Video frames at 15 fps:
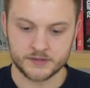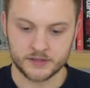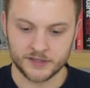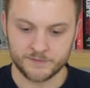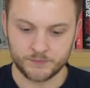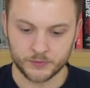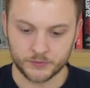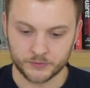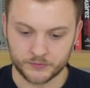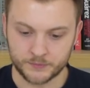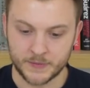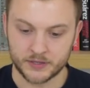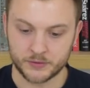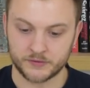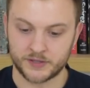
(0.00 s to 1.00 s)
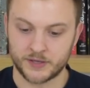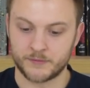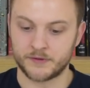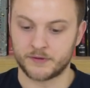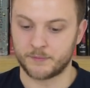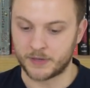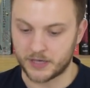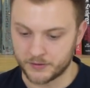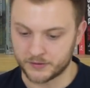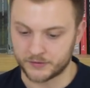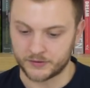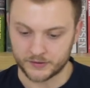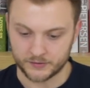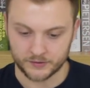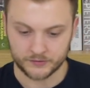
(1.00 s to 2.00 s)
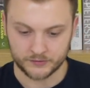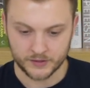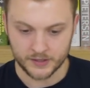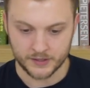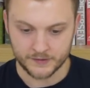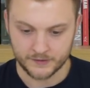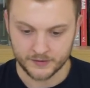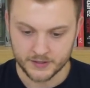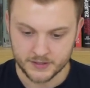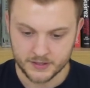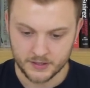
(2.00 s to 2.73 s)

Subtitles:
Liverpool's medical team went to Paris, as I said.